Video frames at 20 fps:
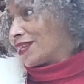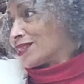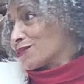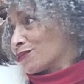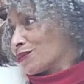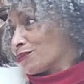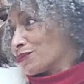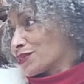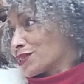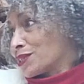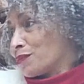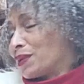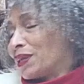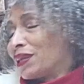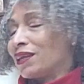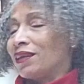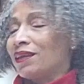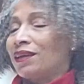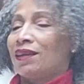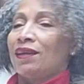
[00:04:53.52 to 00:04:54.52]
that's what it was going to
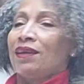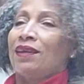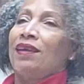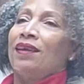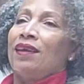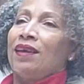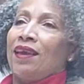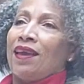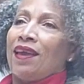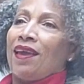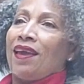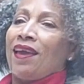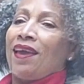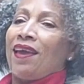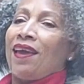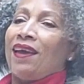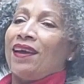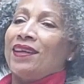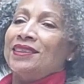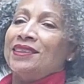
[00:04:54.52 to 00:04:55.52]
be.
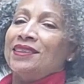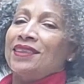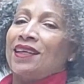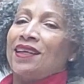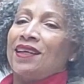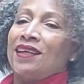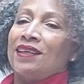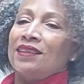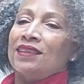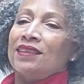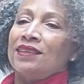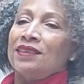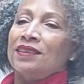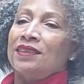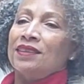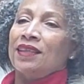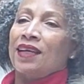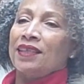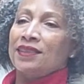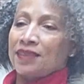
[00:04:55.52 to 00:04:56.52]
And
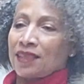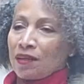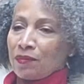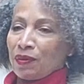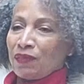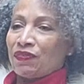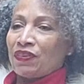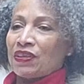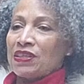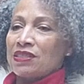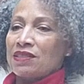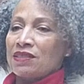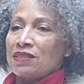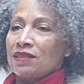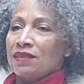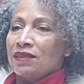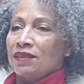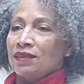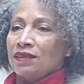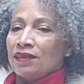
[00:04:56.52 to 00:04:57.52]
I set up events.
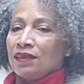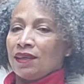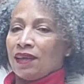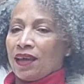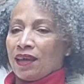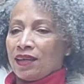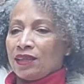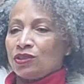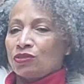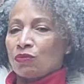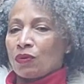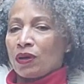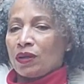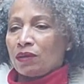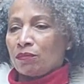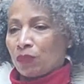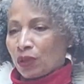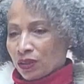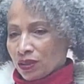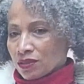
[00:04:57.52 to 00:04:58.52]
at each one
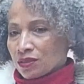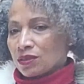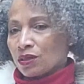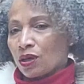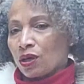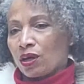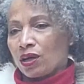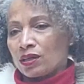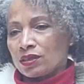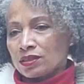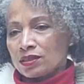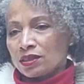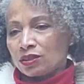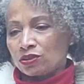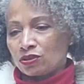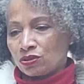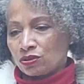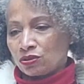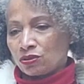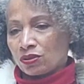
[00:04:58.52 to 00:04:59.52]
about the cigars,
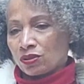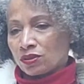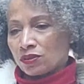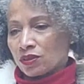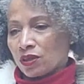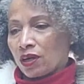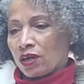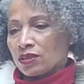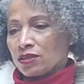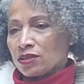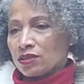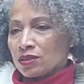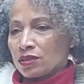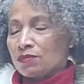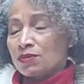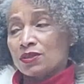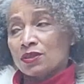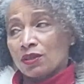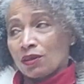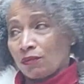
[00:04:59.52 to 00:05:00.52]
introduce the cigars to
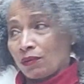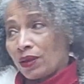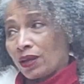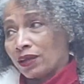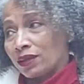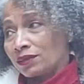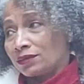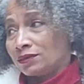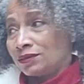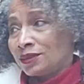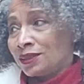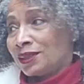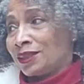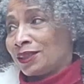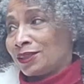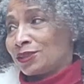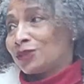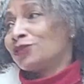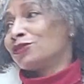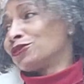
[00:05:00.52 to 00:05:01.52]
them so that way I can
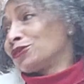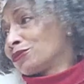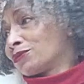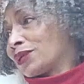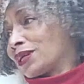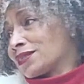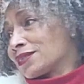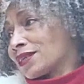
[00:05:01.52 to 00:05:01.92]
still do what I